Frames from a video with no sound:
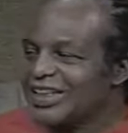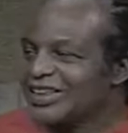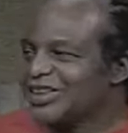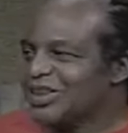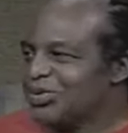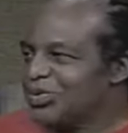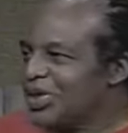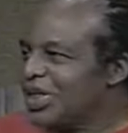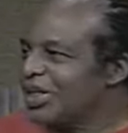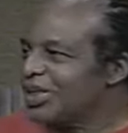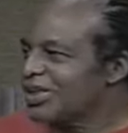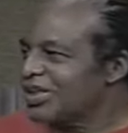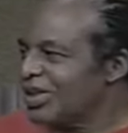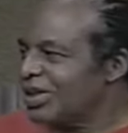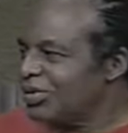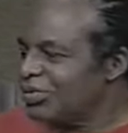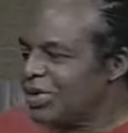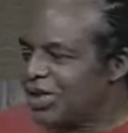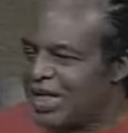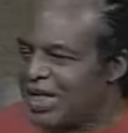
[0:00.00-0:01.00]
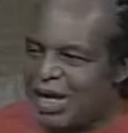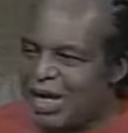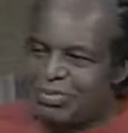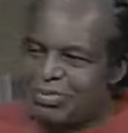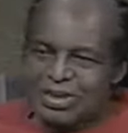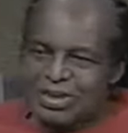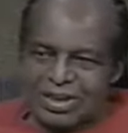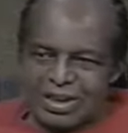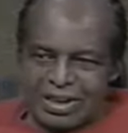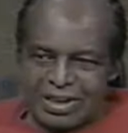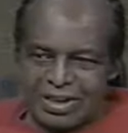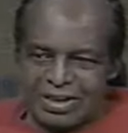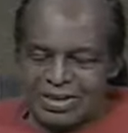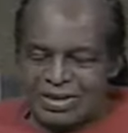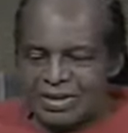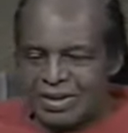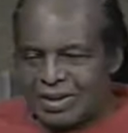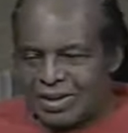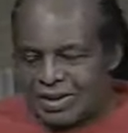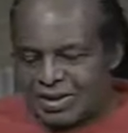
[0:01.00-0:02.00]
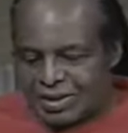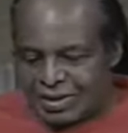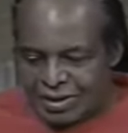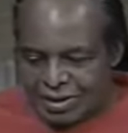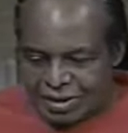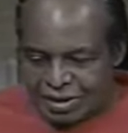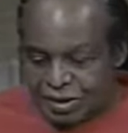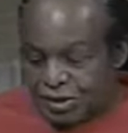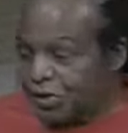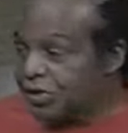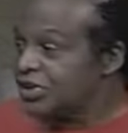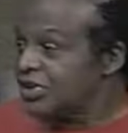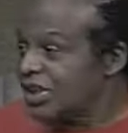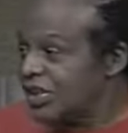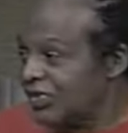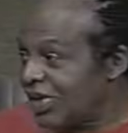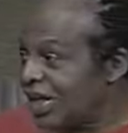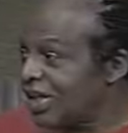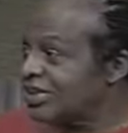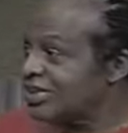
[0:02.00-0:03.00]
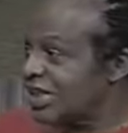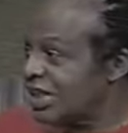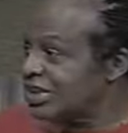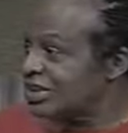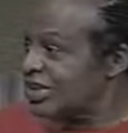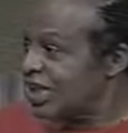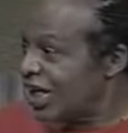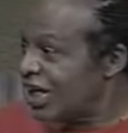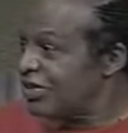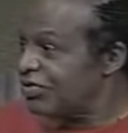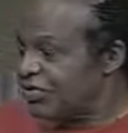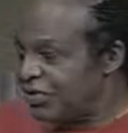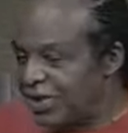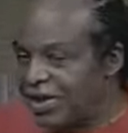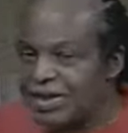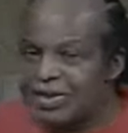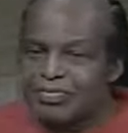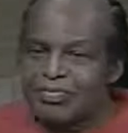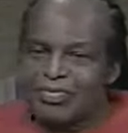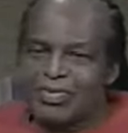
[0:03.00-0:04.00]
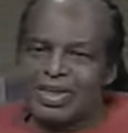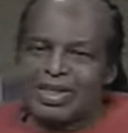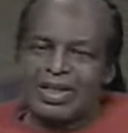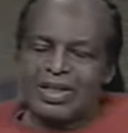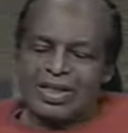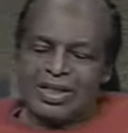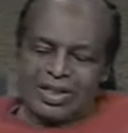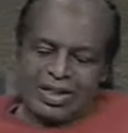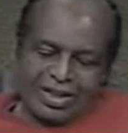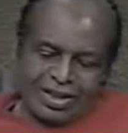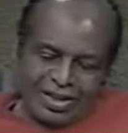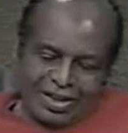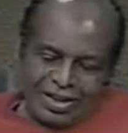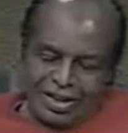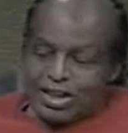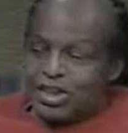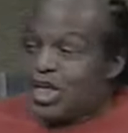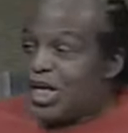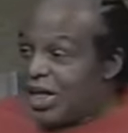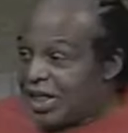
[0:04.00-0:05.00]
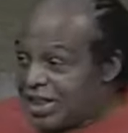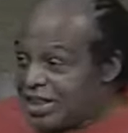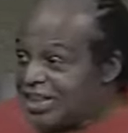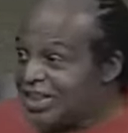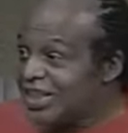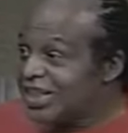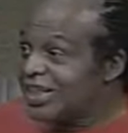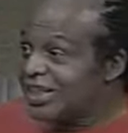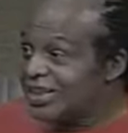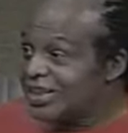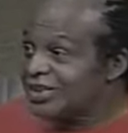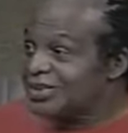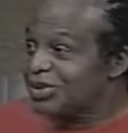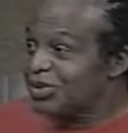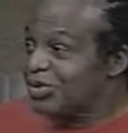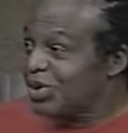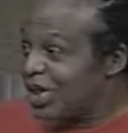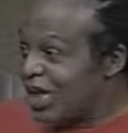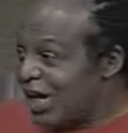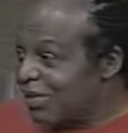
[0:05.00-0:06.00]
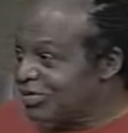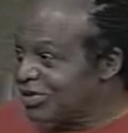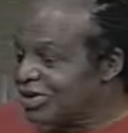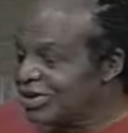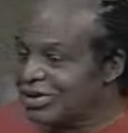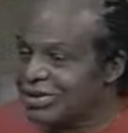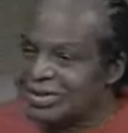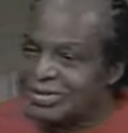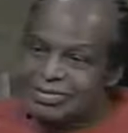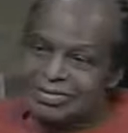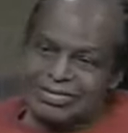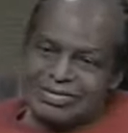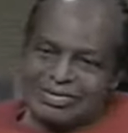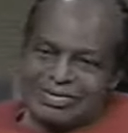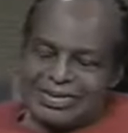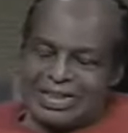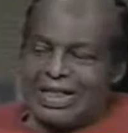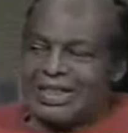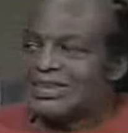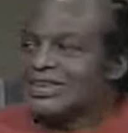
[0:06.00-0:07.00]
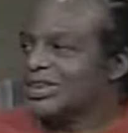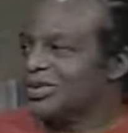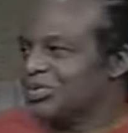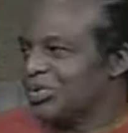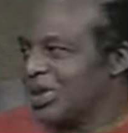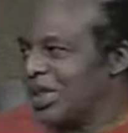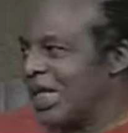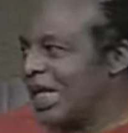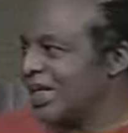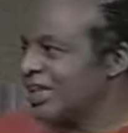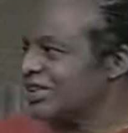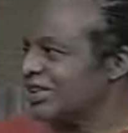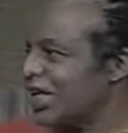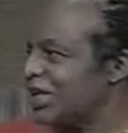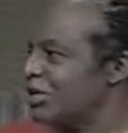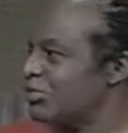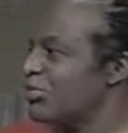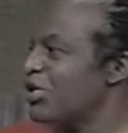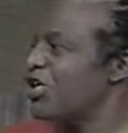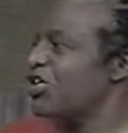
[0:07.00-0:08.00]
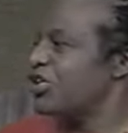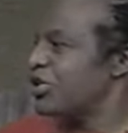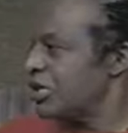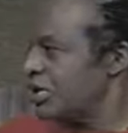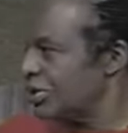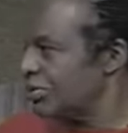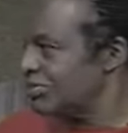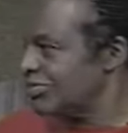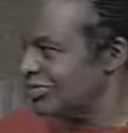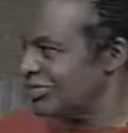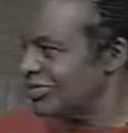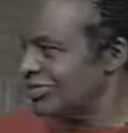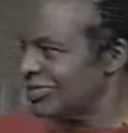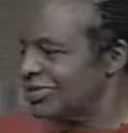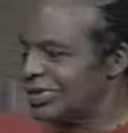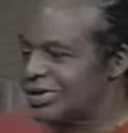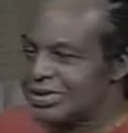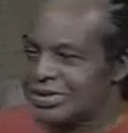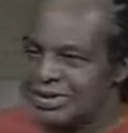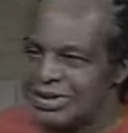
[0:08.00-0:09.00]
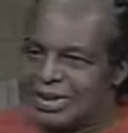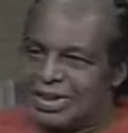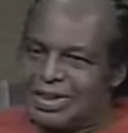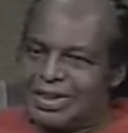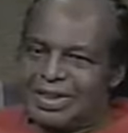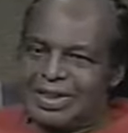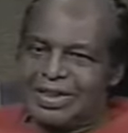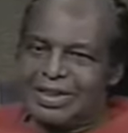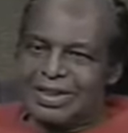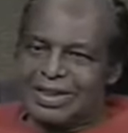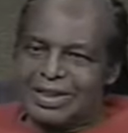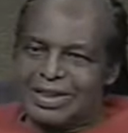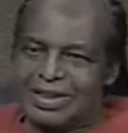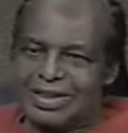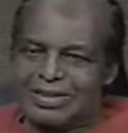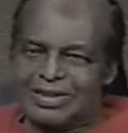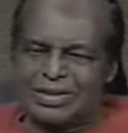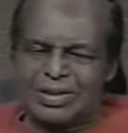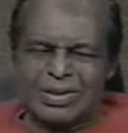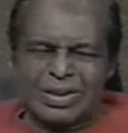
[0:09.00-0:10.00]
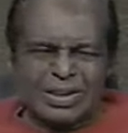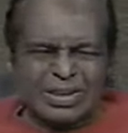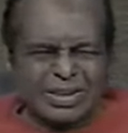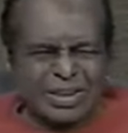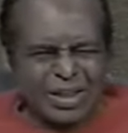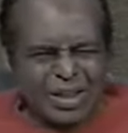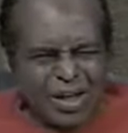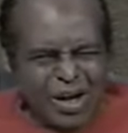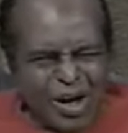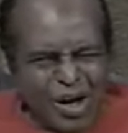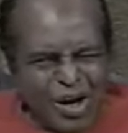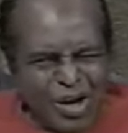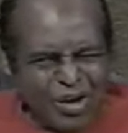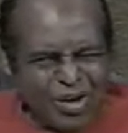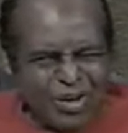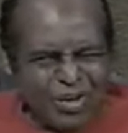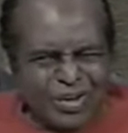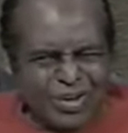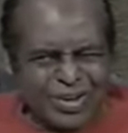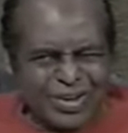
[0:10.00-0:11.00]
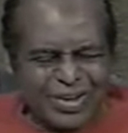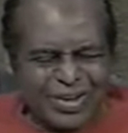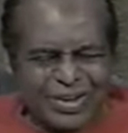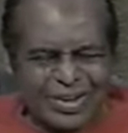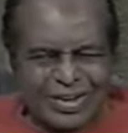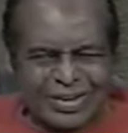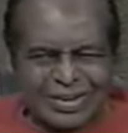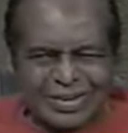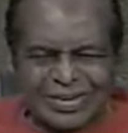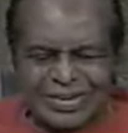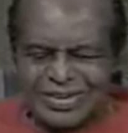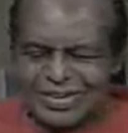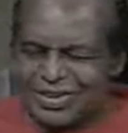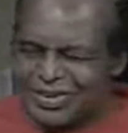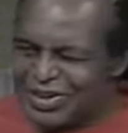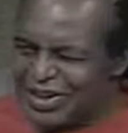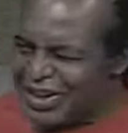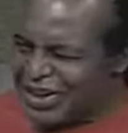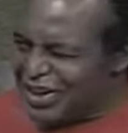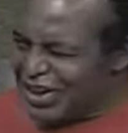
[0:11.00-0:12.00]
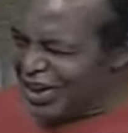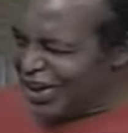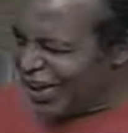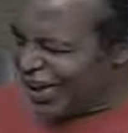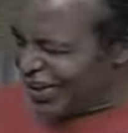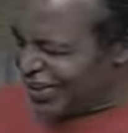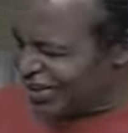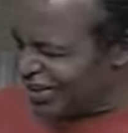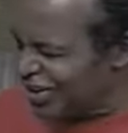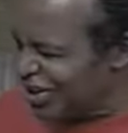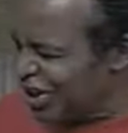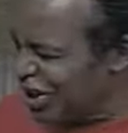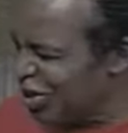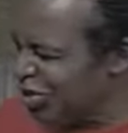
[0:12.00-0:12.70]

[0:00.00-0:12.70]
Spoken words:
I said, well, what happened to Cletus? He saved Alexander's life, right? Yeah, he did. So what happened to him? I said, well, Alexander murdered him. You see? And so they say, oh. So then I say,